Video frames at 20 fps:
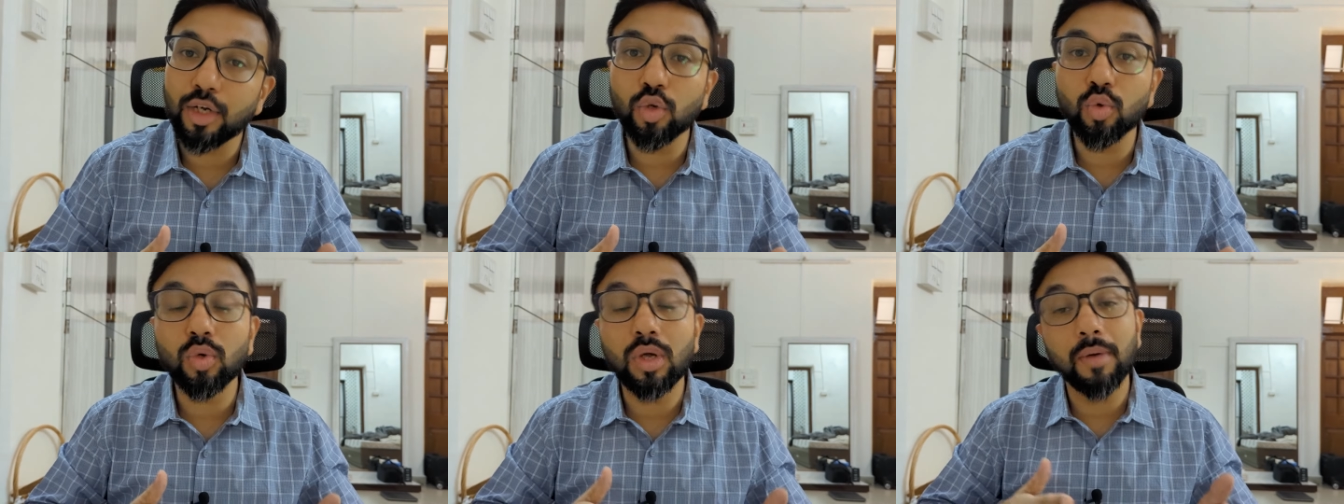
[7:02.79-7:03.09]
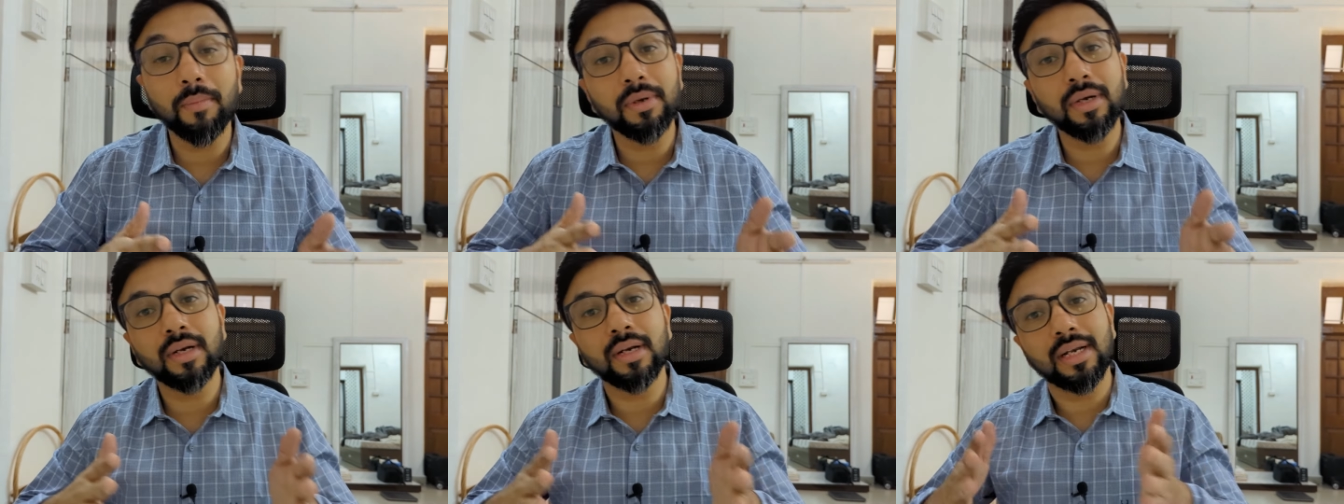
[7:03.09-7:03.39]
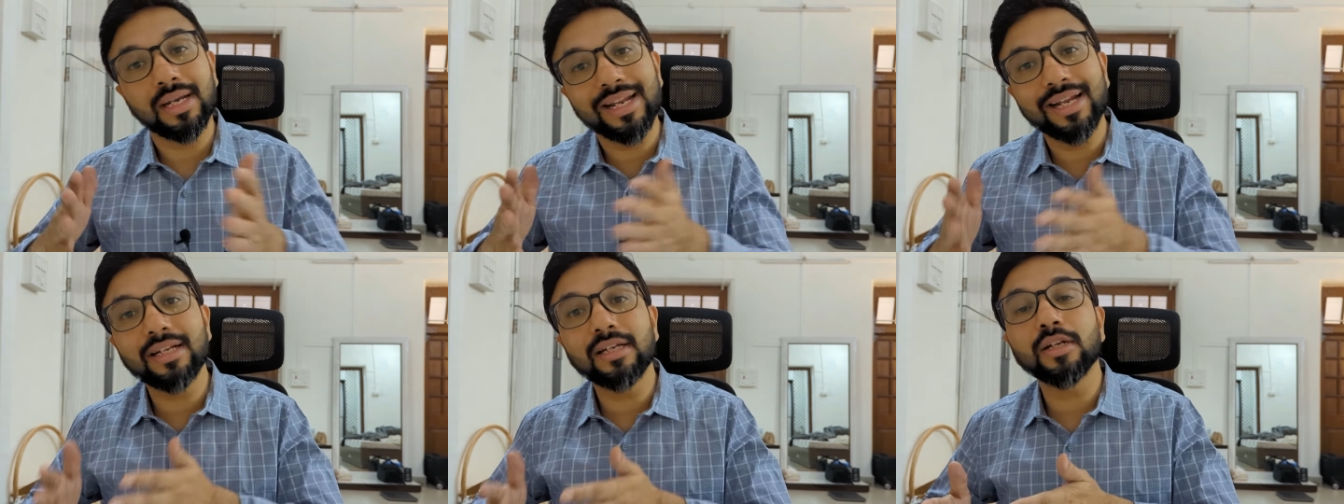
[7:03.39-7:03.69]
you come and
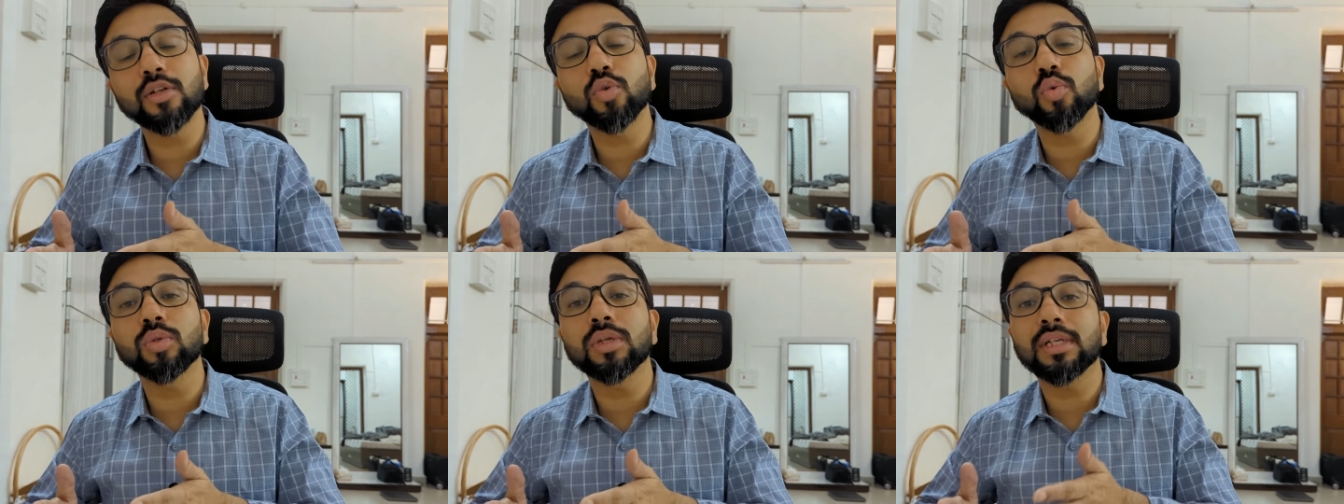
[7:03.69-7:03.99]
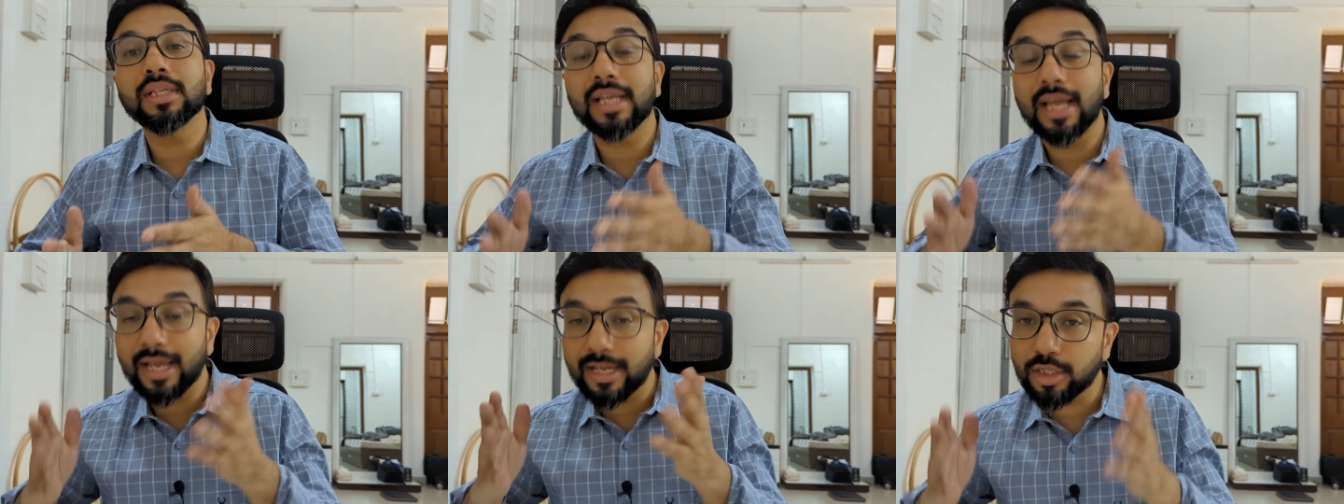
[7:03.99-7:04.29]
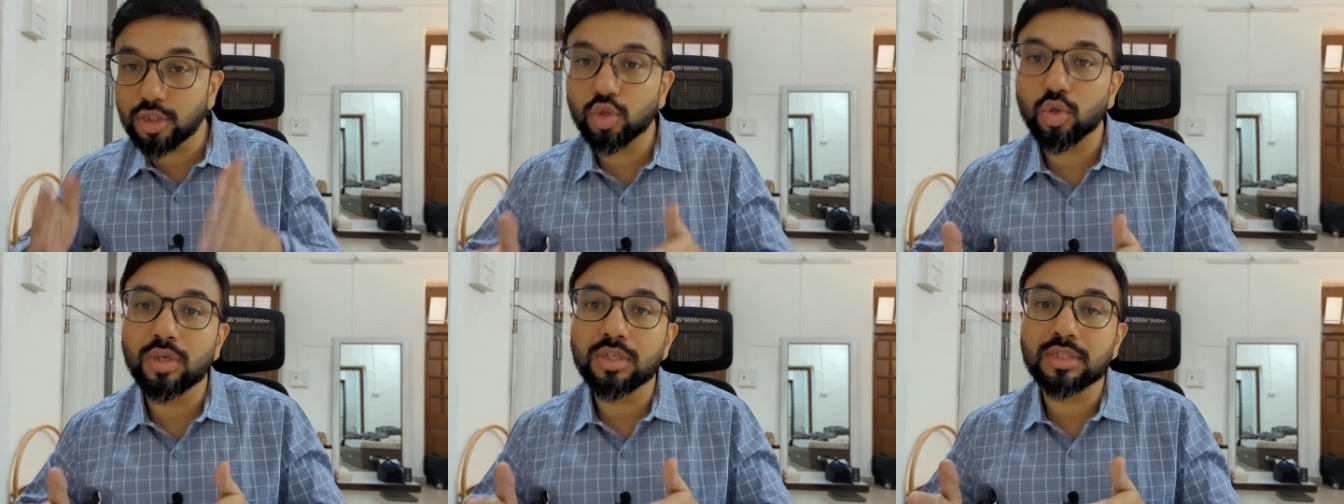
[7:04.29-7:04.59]
relate it to the
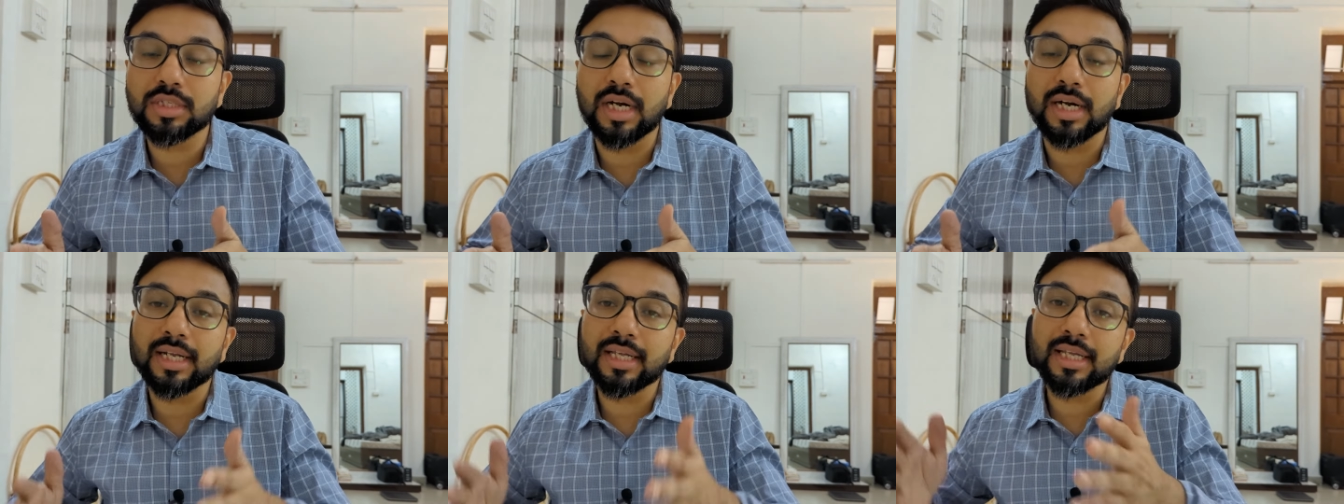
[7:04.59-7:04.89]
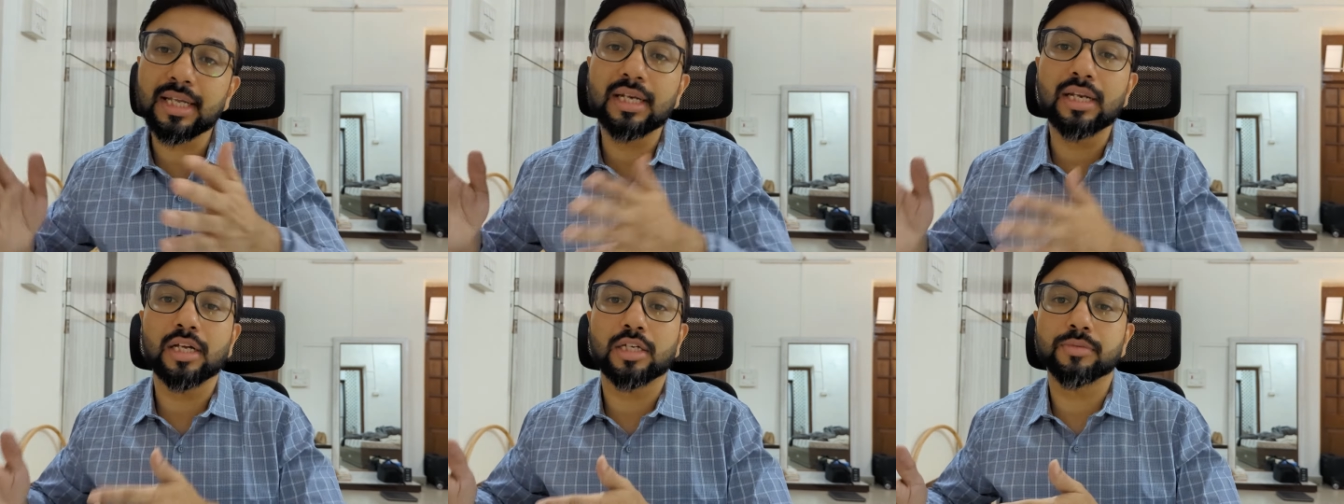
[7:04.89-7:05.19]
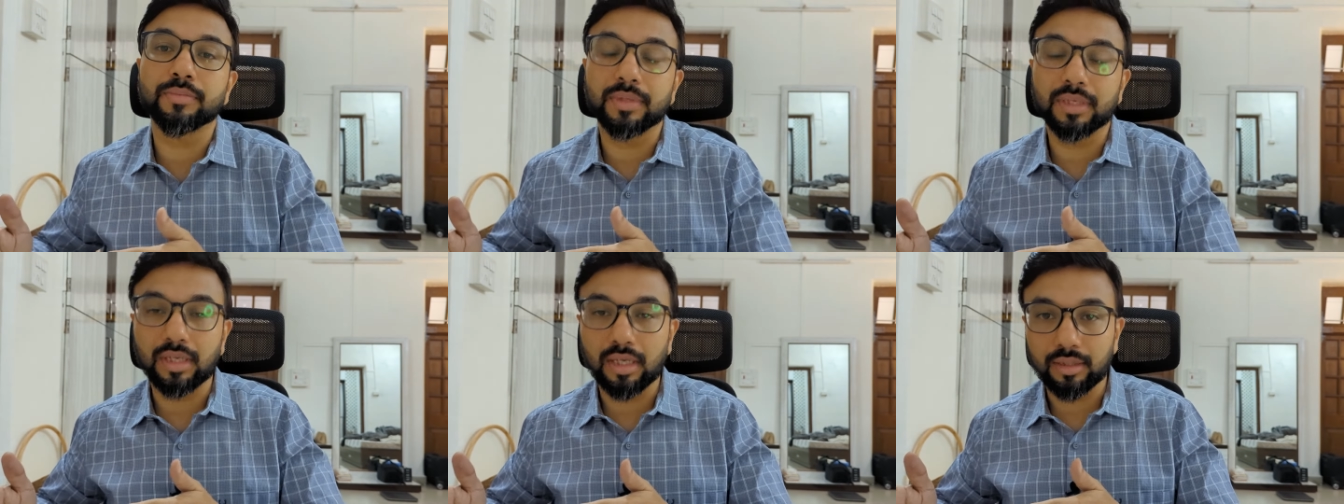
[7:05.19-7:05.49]
text you are studying in
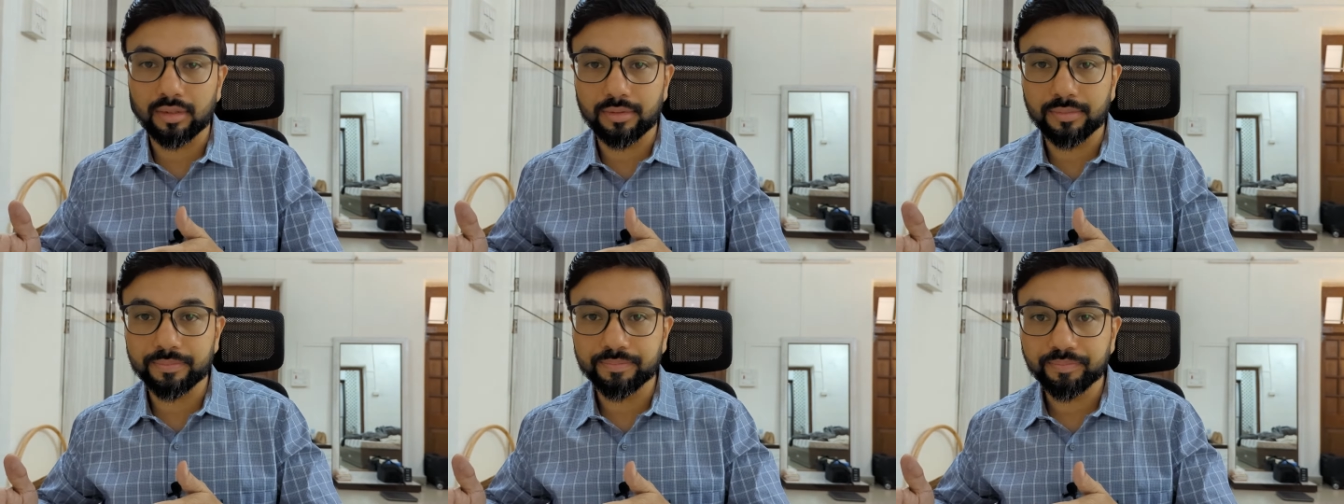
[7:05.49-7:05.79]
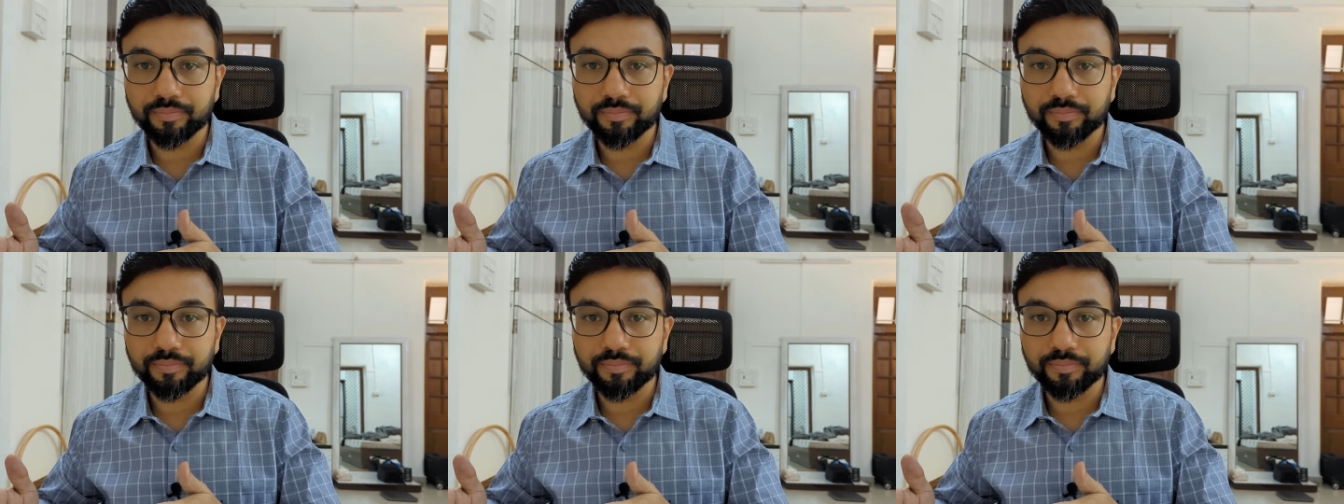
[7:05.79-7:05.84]
Lakshmikant.